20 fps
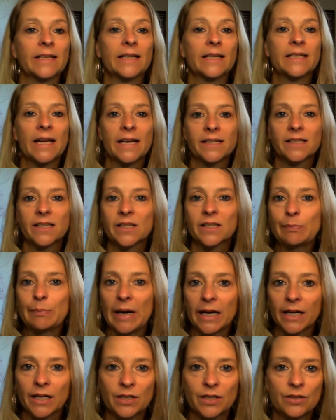It takes us
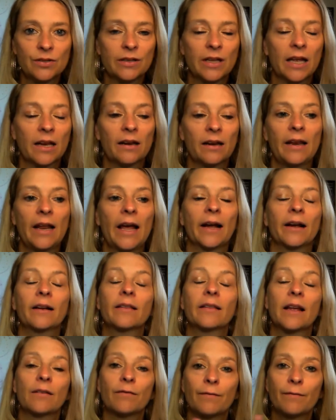back into that lack,
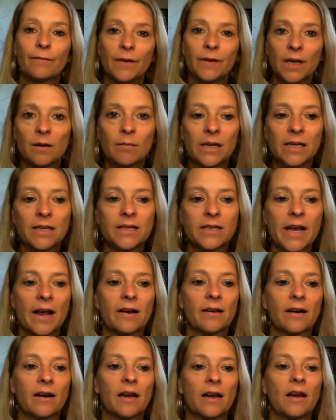that fear
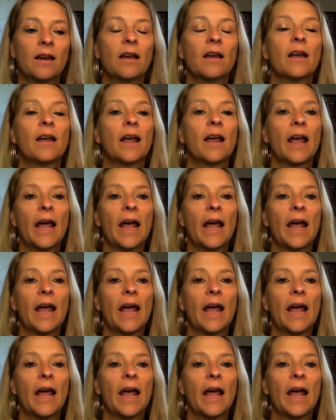mentality.